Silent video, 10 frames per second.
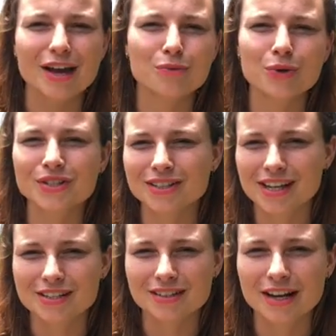and worst
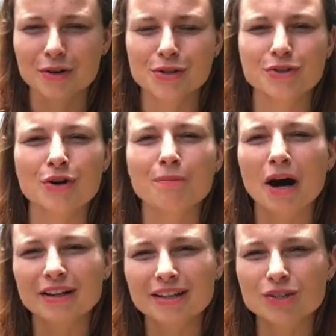case scenarios, your
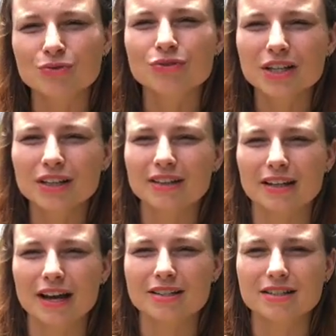body is feeling
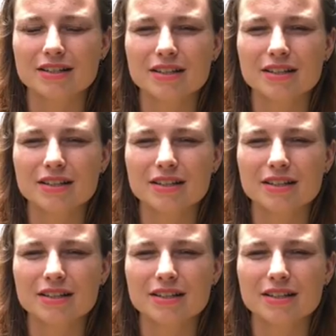that,